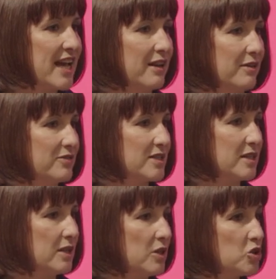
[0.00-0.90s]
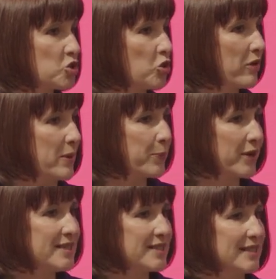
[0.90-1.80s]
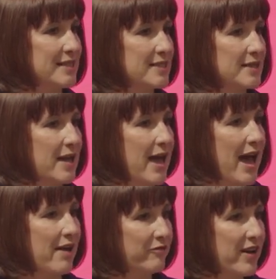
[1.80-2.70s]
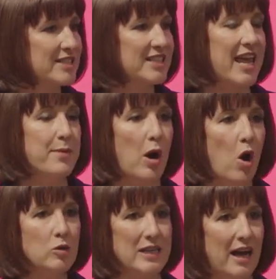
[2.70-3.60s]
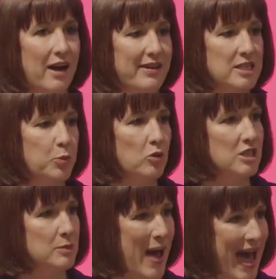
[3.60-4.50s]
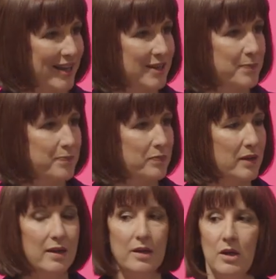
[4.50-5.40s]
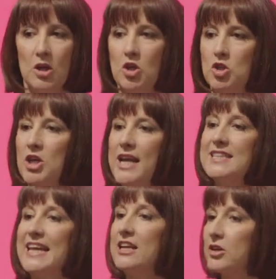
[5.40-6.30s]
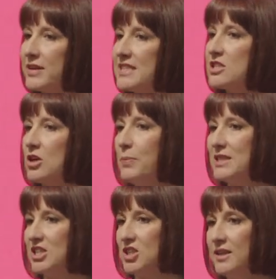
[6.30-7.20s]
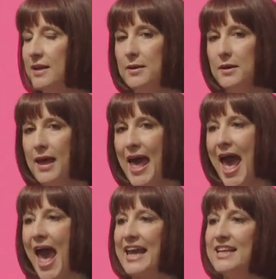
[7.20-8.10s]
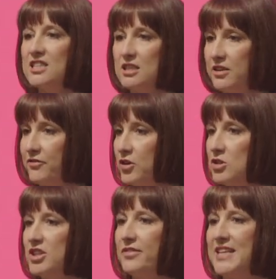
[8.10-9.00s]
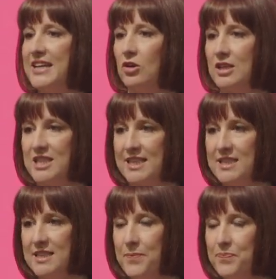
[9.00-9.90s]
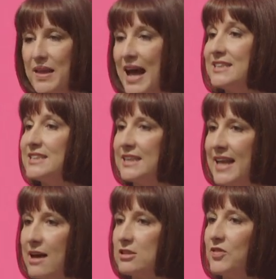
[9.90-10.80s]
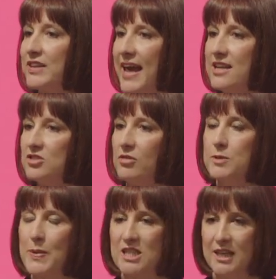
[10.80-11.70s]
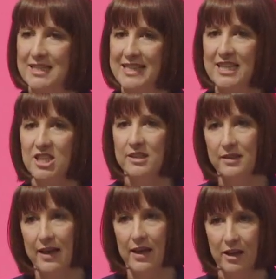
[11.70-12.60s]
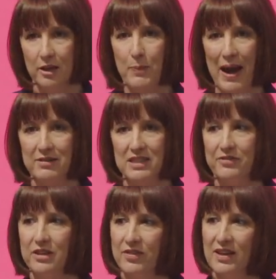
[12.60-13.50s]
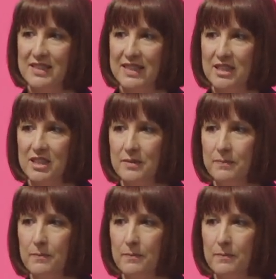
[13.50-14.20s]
shelves, soaring prices, and red tape holding our exporters back. Trade increases competition, aids the diffusion of technologies, and it allows for gains from specialisation and comparative advantage.